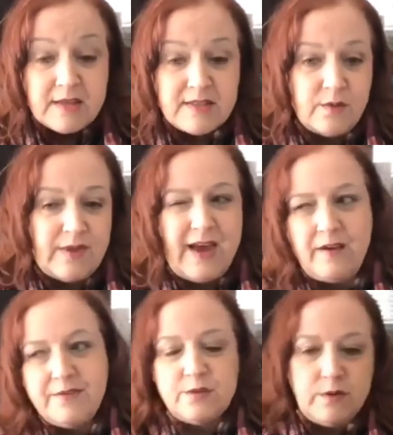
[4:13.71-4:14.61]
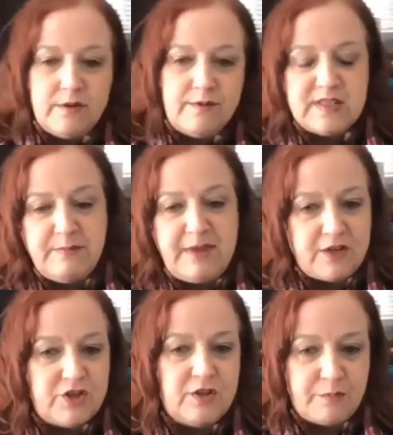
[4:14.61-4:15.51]
So they have sort of this
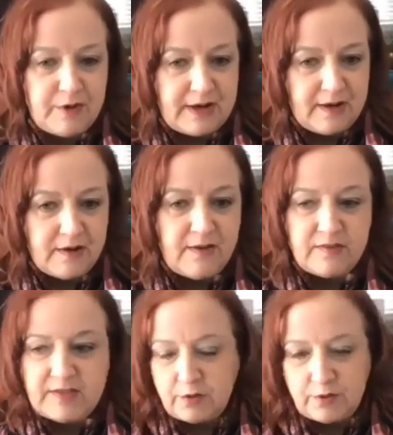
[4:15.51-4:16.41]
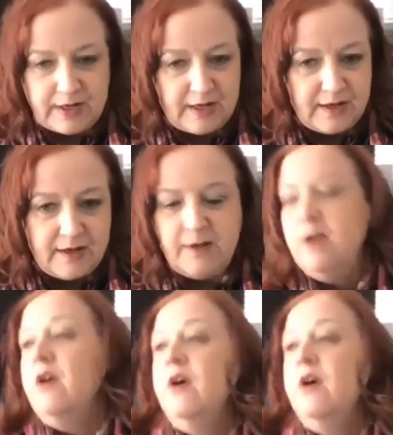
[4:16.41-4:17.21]
makeshift brand that they created,